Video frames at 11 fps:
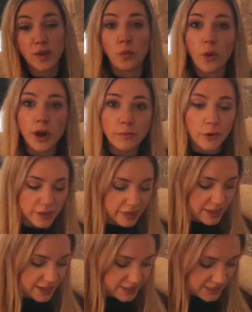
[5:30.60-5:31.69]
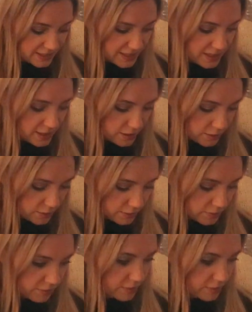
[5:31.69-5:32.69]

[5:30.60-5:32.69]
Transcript: then one more thing still.